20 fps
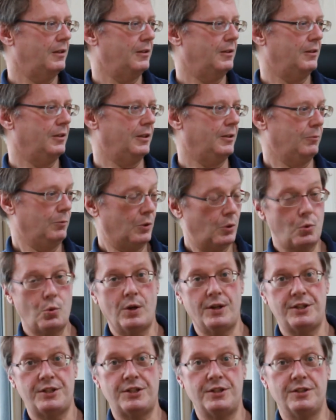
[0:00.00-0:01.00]
Some
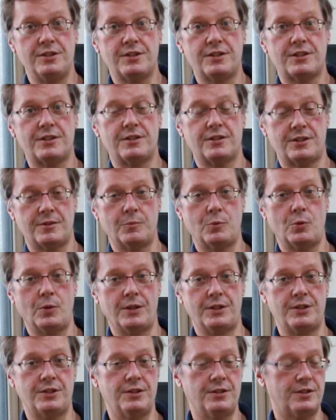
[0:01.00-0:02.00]

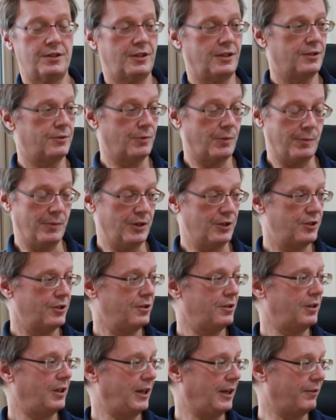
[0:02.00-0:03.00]
questions, as we
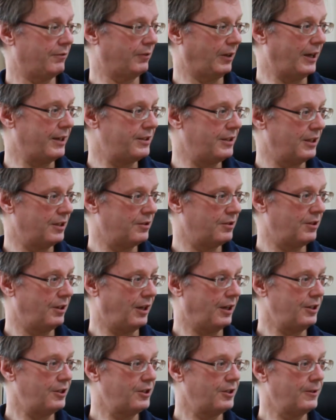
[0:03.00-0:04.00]
mentioned, have rising
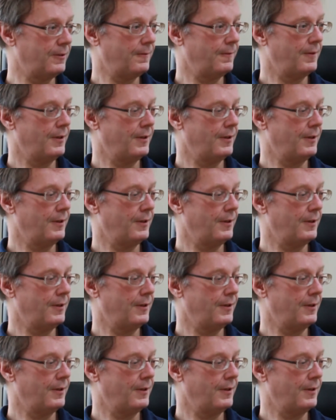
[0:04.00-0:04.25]
intonation.